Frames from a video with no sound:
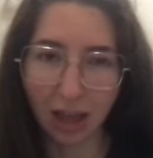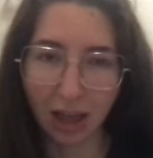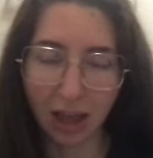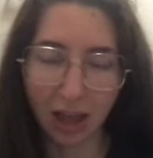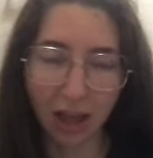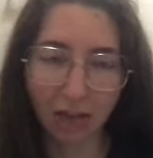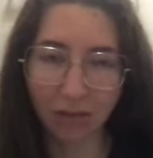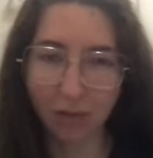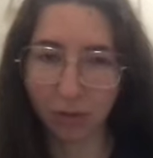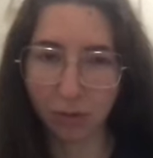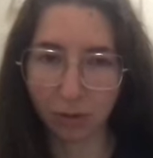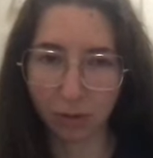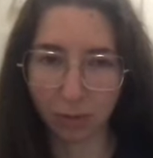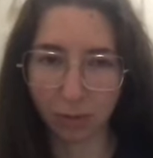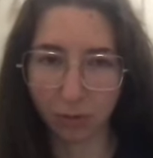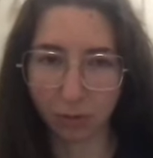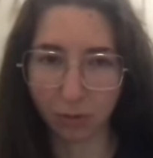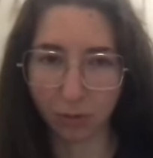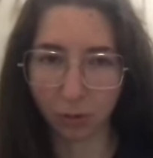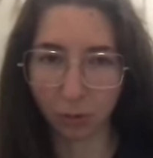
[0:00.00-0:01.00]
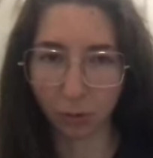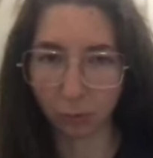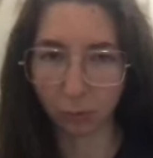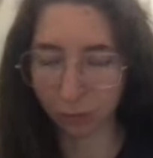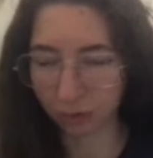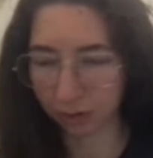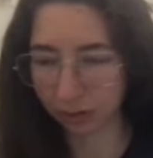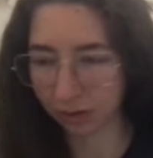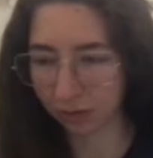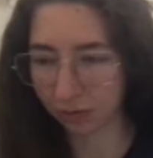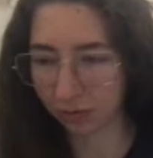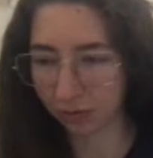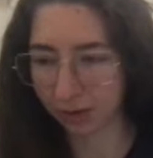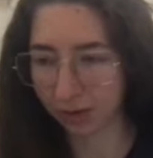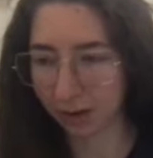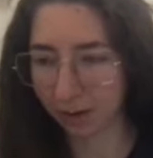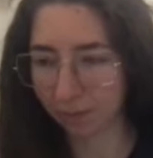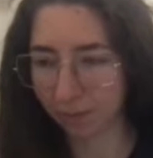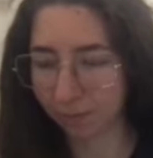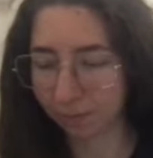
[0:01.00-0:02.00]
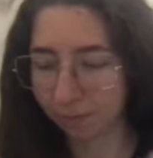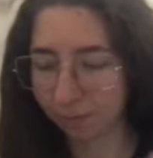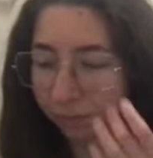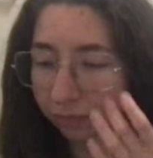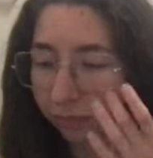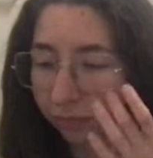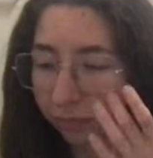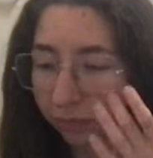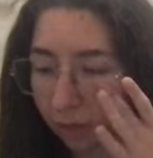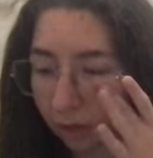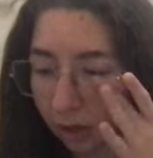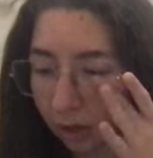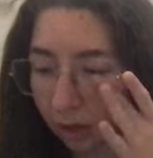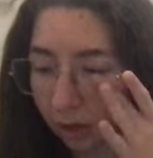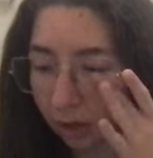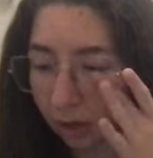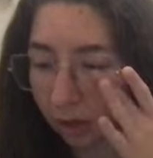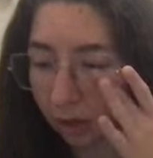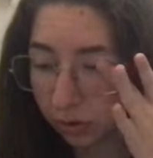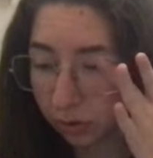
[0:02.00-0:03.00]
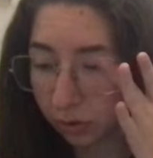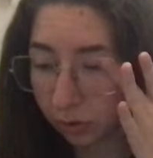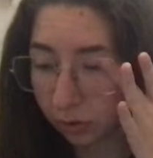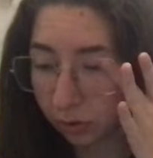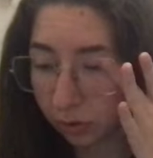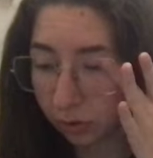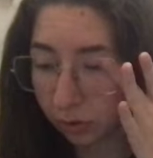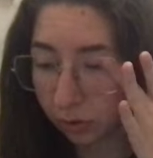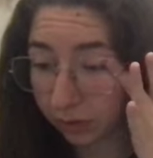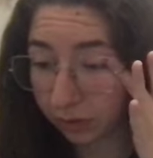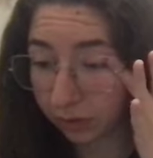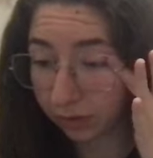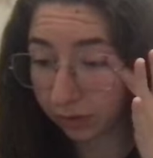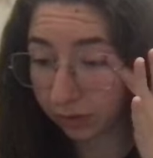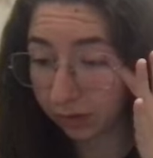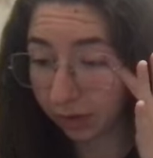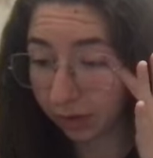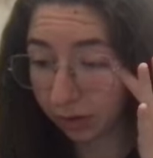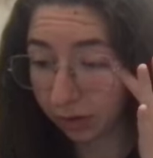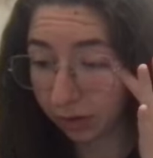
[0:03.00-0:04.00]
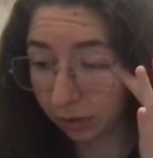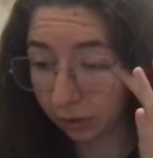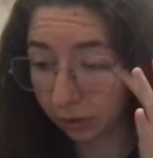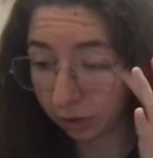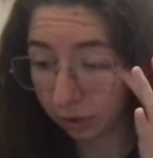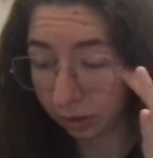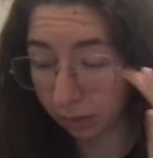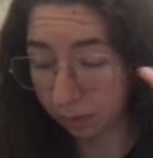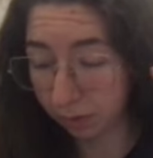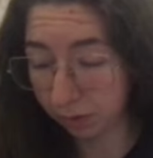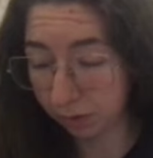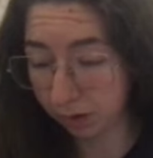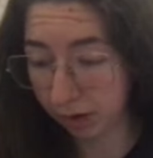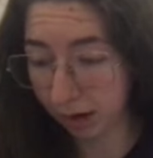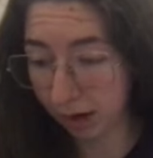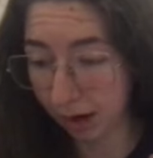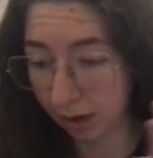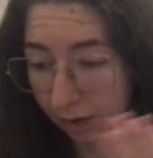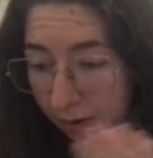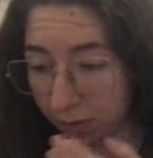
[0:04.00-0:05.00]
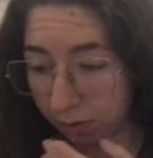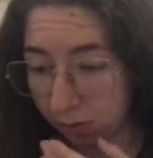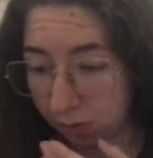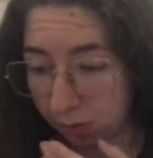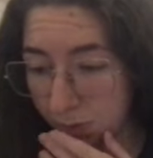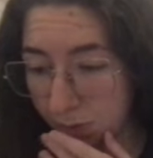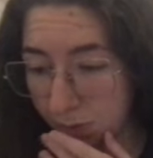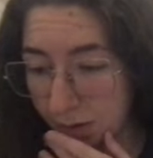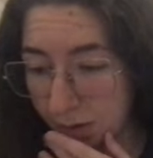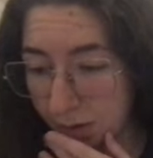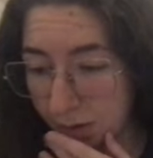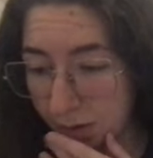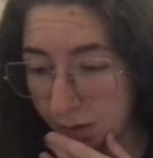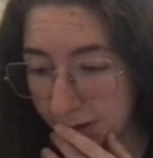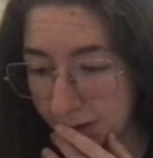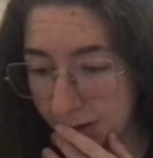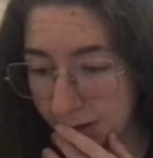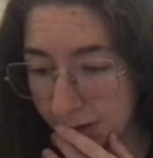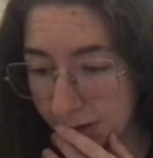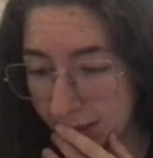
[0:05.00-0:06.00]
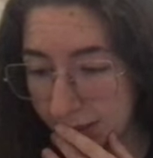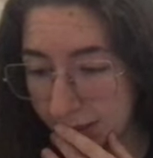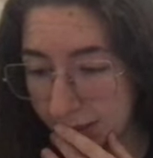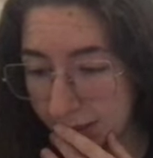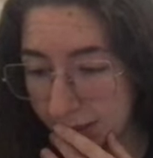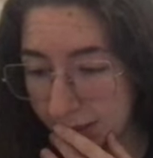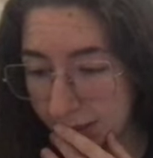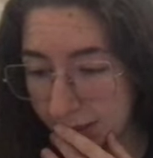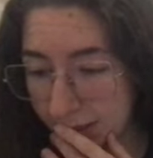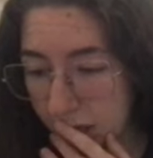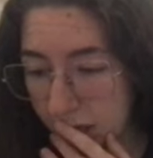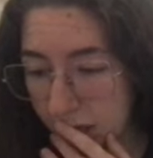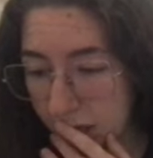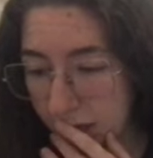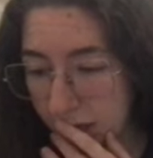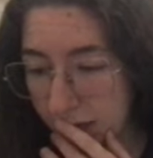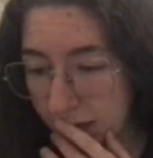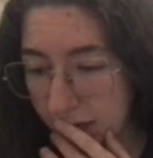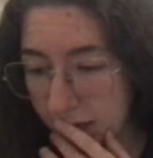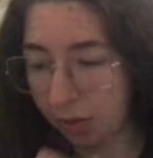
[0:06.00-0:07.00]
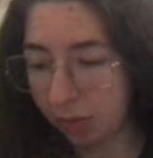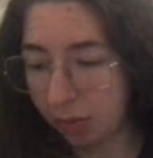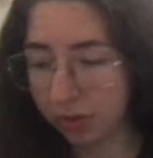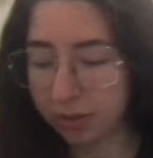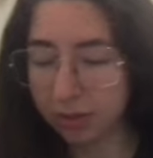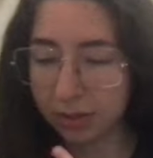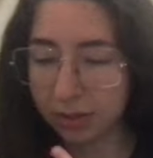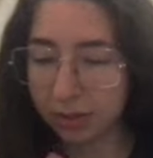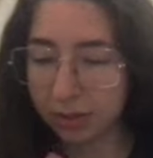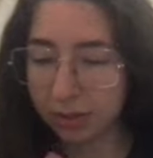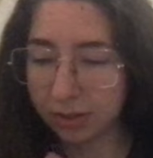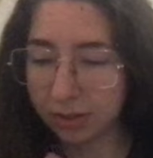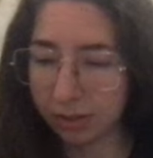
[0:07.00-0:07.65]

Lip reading: everyone will go for this right now. So the first video that she put out was... yeah, it was this,